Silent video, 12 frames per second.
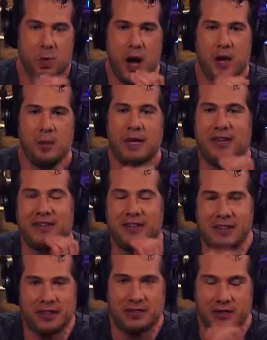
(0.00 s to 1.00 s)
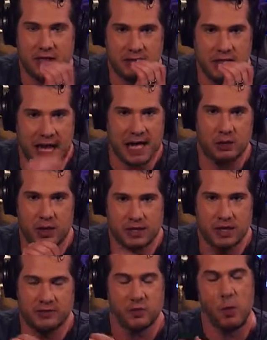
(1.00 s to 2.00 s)
Why do we consistently lie to
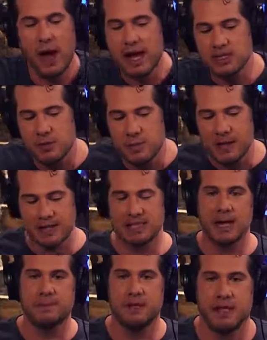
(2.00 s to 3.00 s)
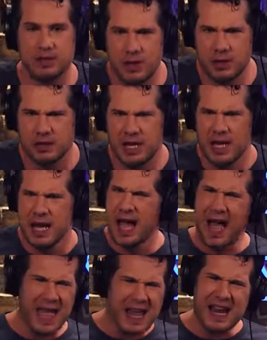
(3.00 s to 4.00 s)
ourselves? And why has it been accepted as though it's,
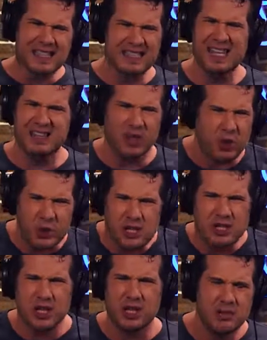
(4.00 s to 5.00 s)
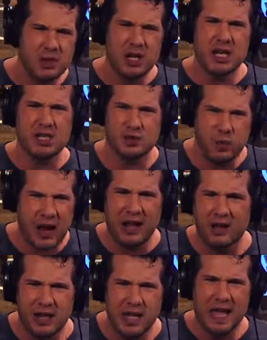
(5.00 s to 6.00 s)
I, I see it in the Christian community as
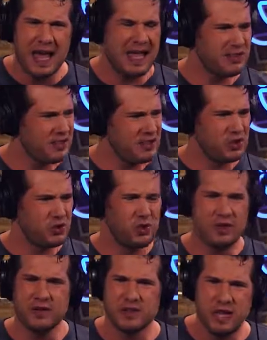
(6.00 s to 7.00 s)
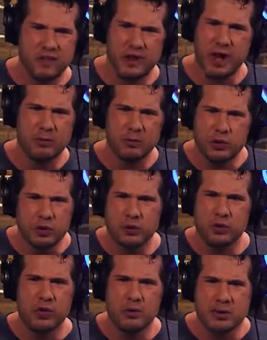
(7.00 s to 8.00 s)
well as this sort of self help
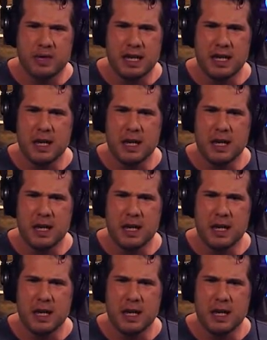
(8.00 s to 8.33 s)
guru community.